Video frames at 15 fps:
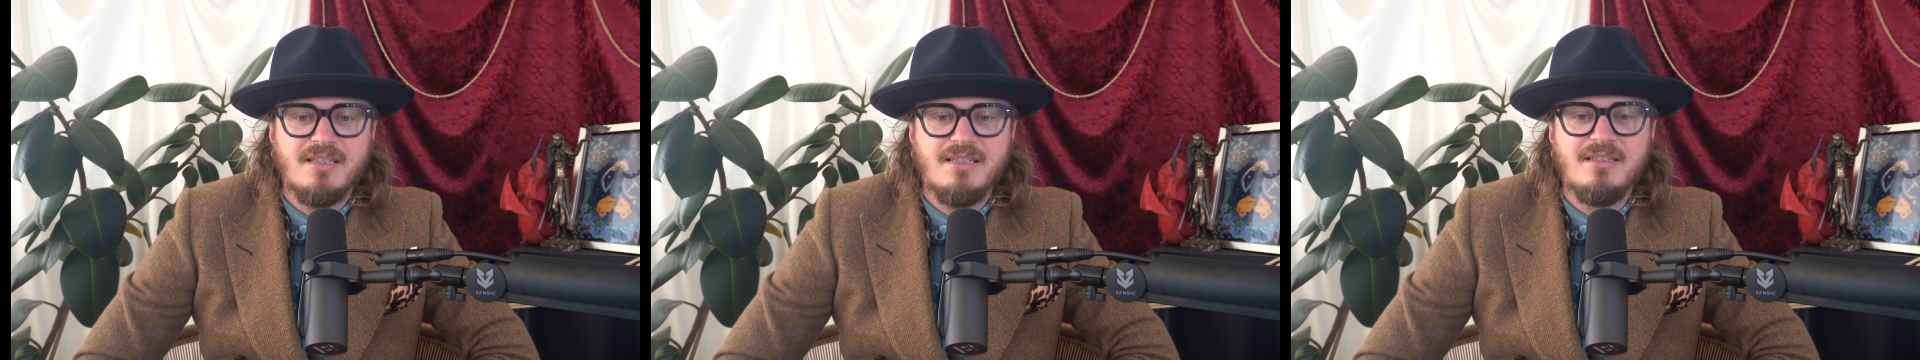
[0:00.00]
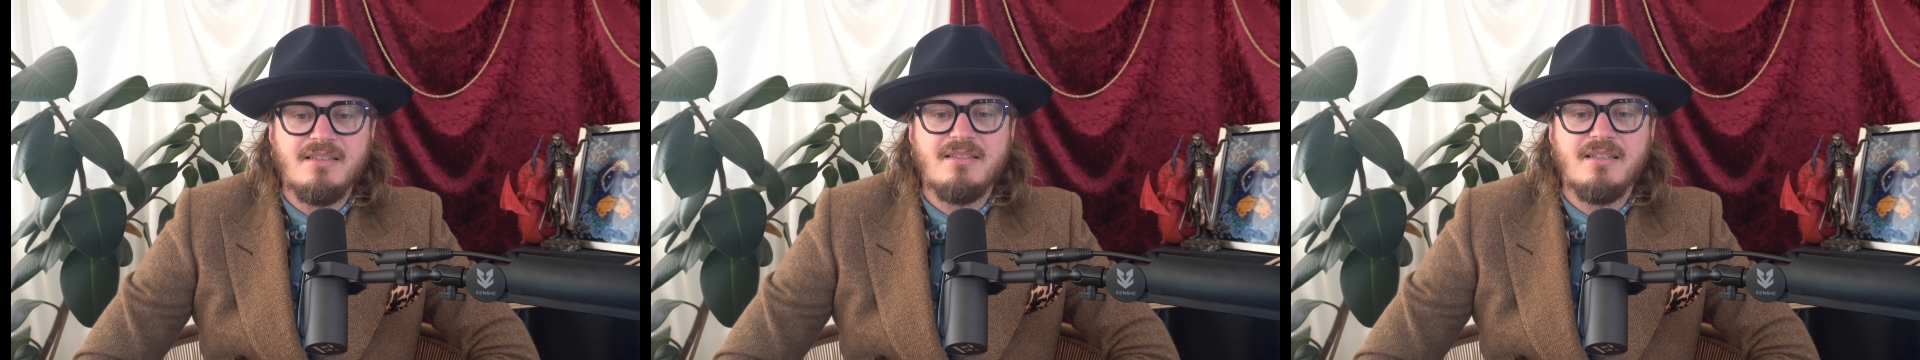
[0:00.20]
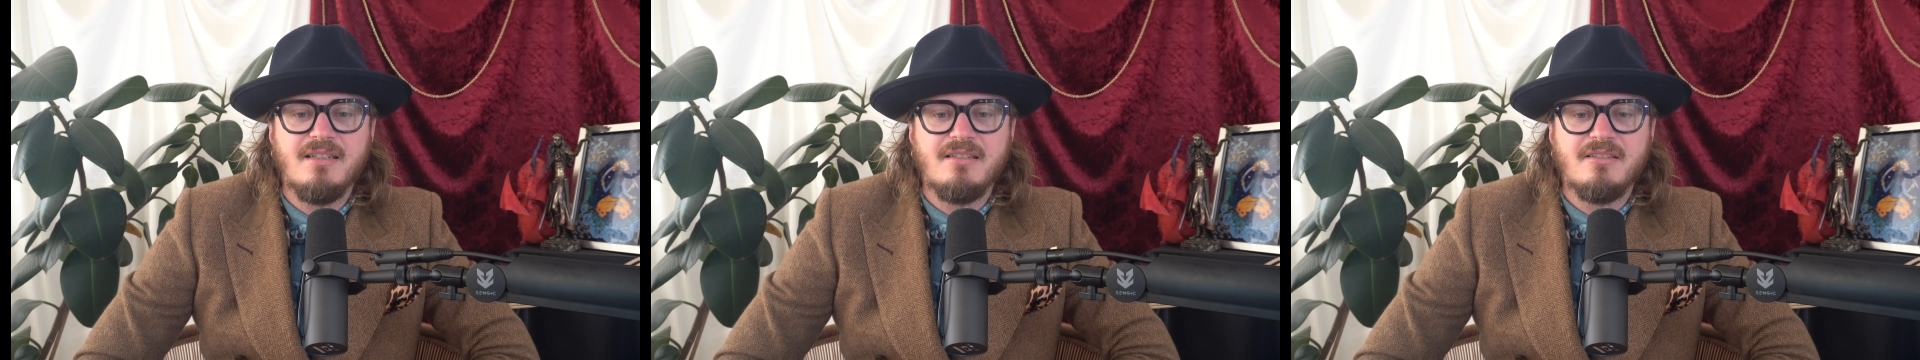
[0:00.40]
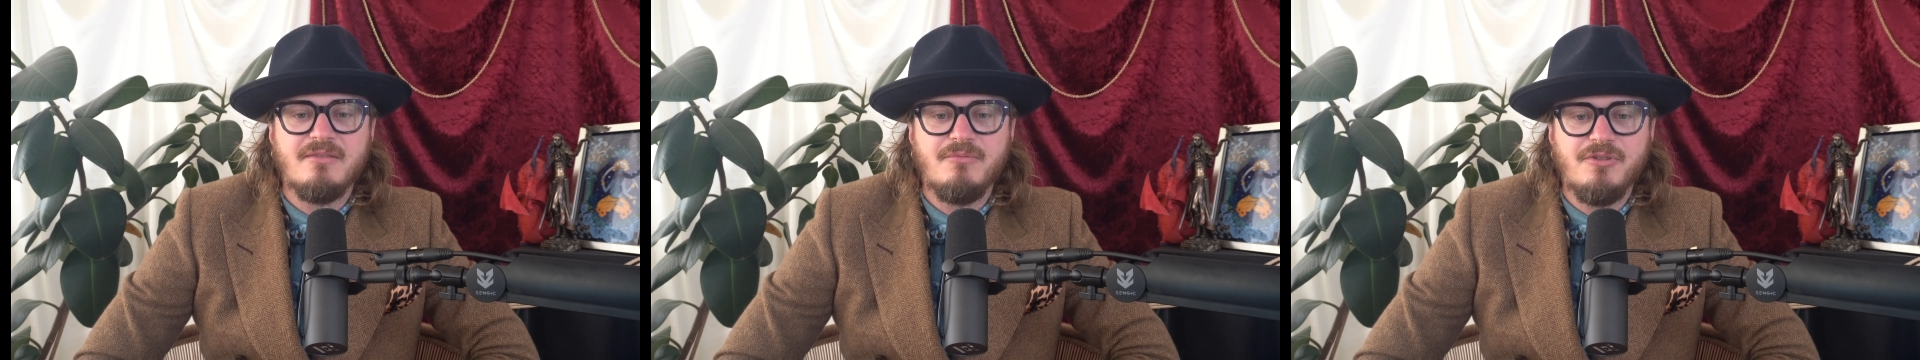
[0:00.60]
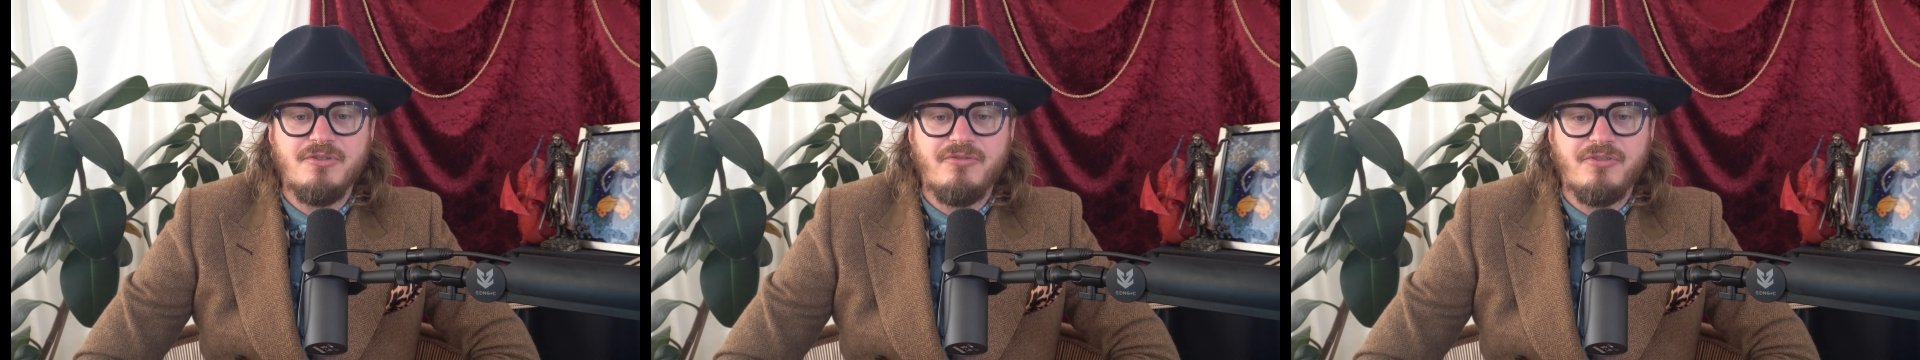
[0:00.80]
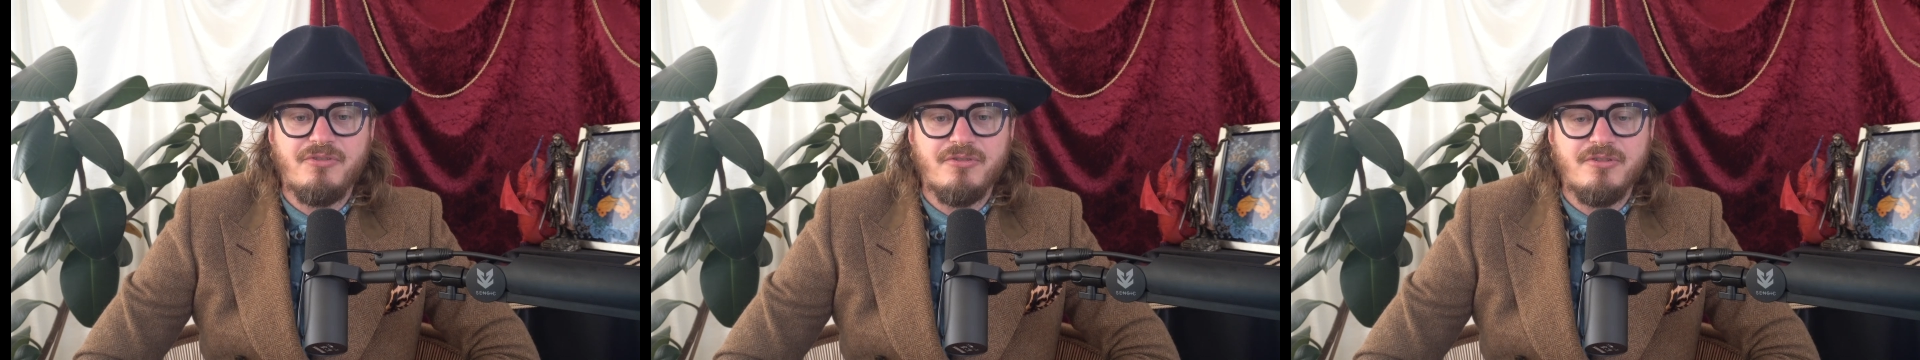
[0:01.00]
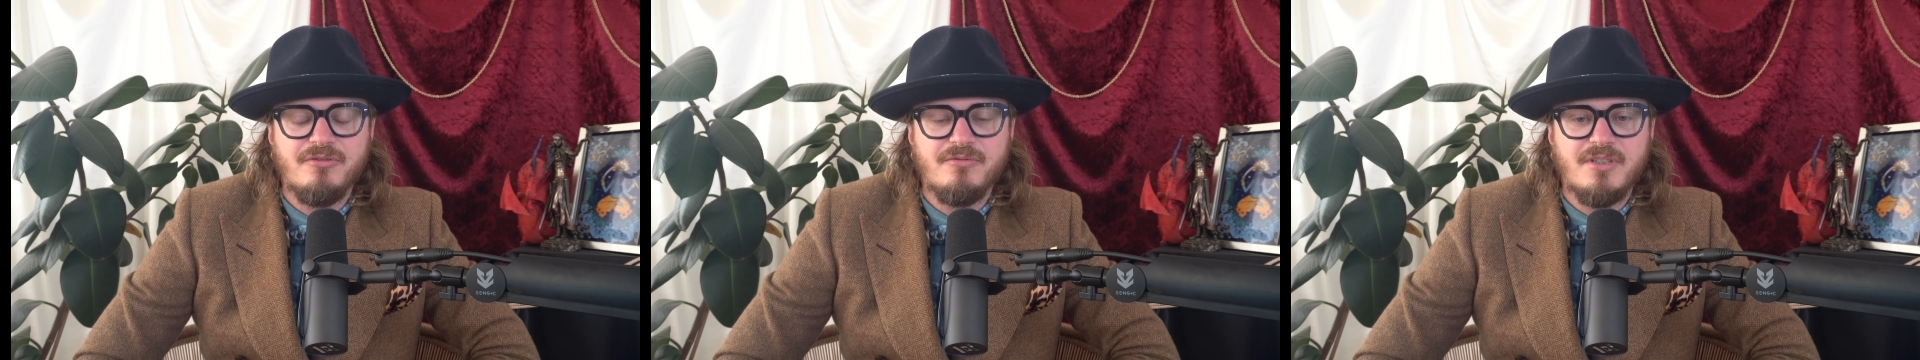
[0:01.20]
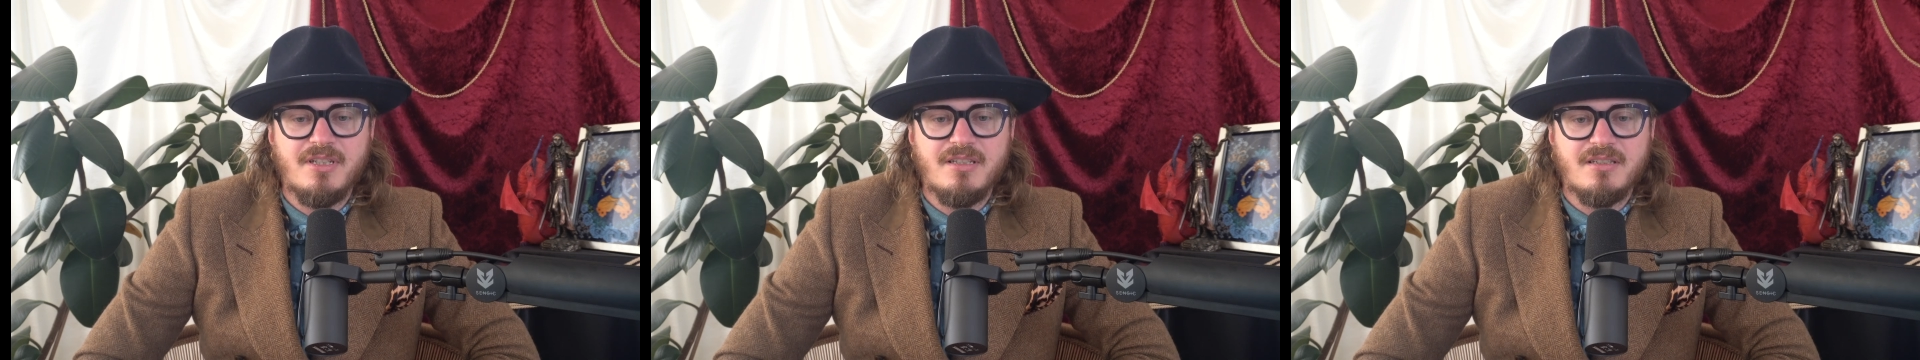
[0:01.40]
easier to move through
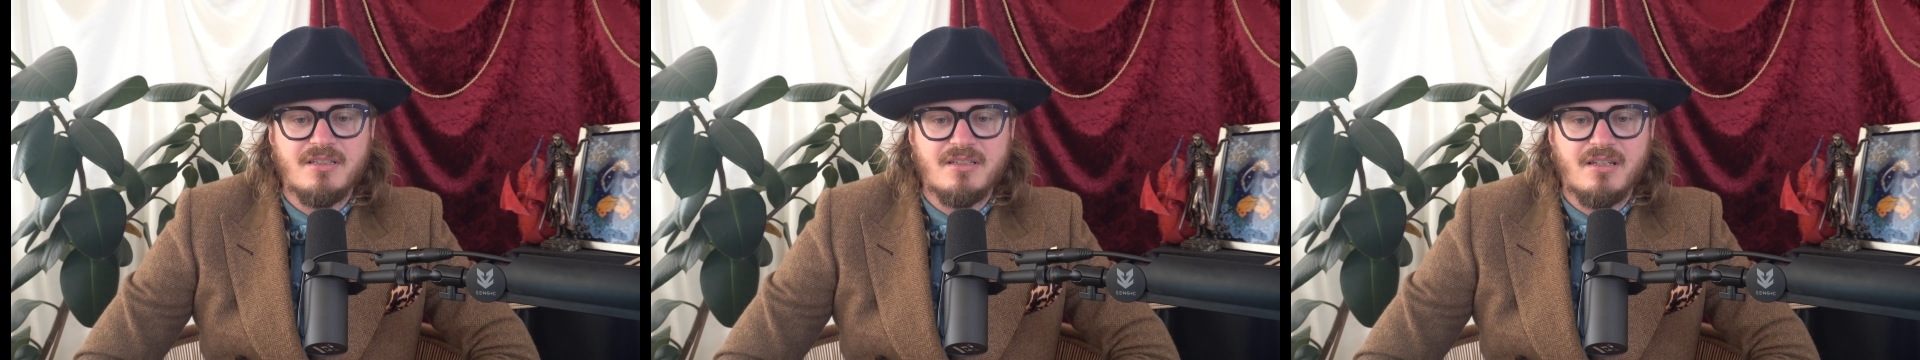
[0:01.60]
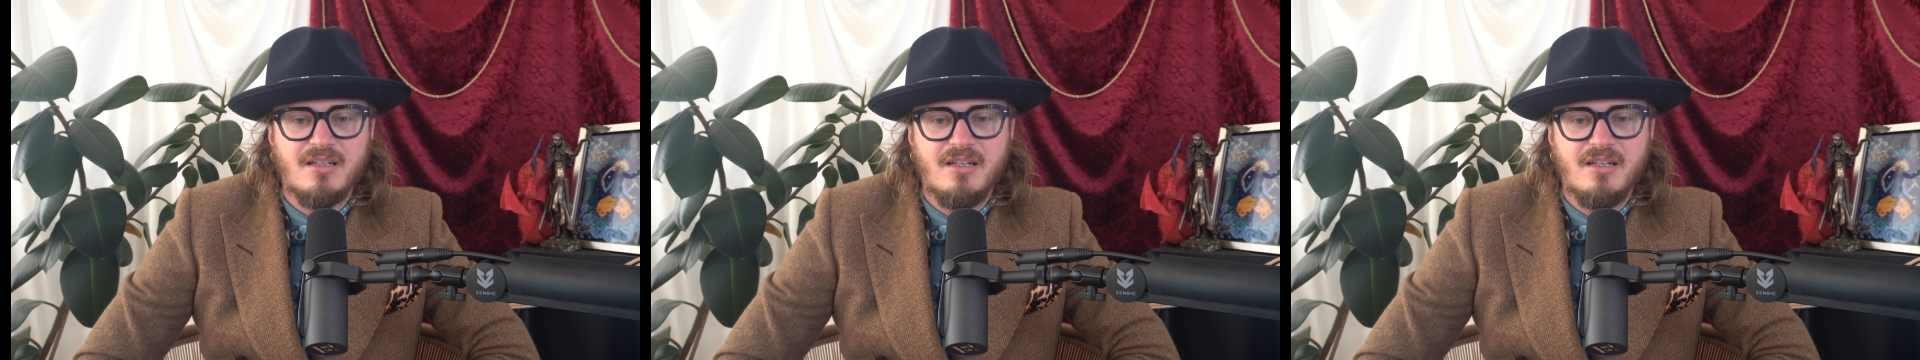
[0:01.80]
this